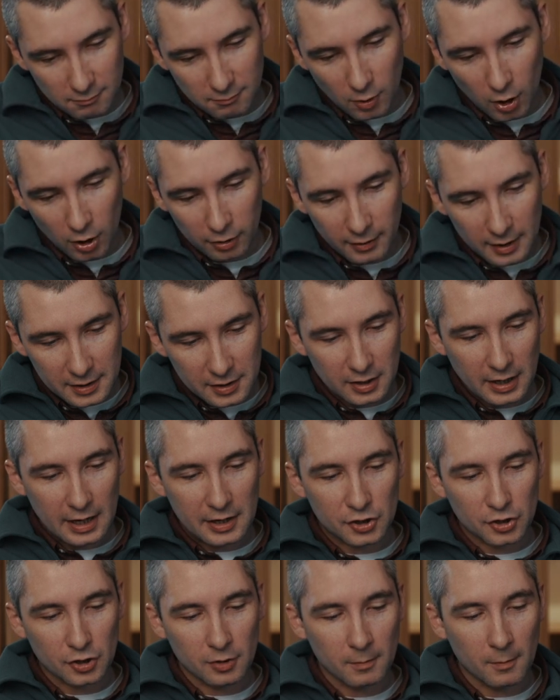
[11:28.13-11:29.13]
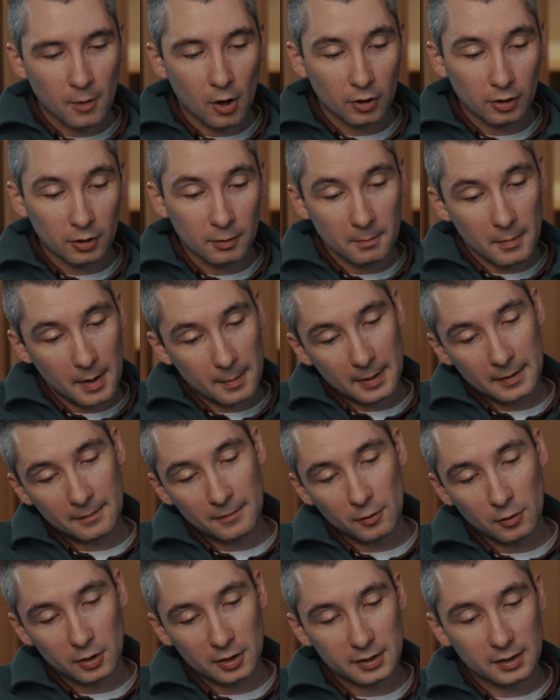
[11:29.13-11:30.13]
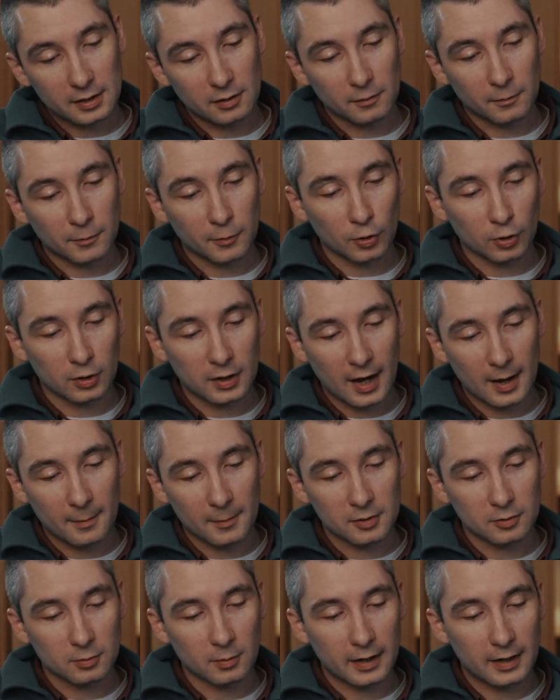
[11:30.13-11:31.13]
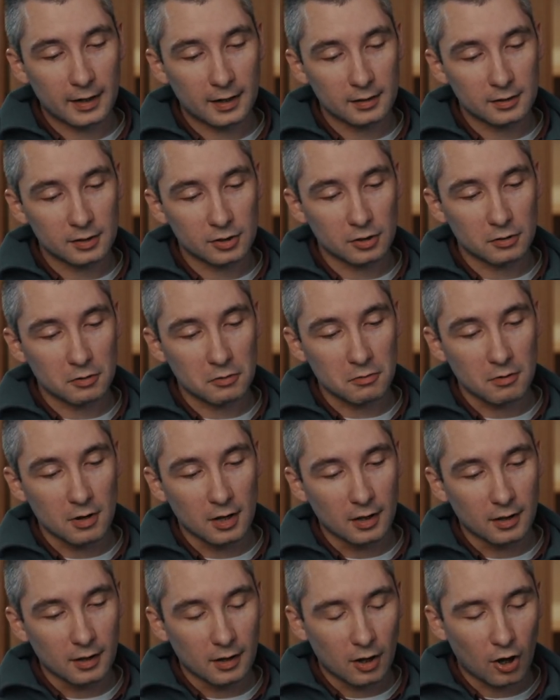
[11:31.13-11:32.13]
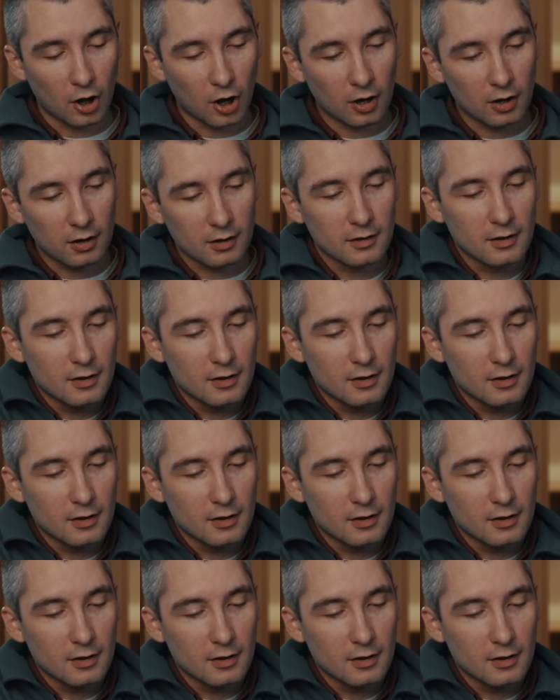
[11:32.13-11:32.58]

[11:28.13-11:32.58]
our residential model, maybe focusing on full-time as well. So how